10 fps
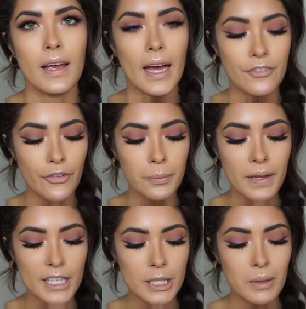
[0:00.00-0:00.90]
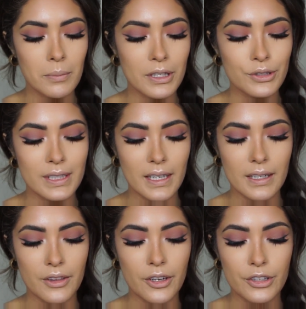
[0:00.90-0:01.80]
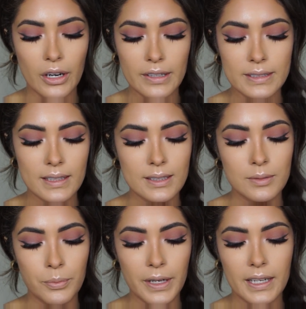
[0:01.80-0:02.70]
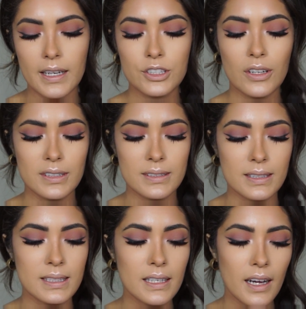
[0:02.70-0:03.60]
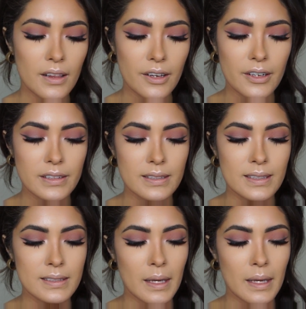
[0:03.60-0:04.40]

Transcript: And for blush, I'm gonna be using another NARS Spring 2016 color. This is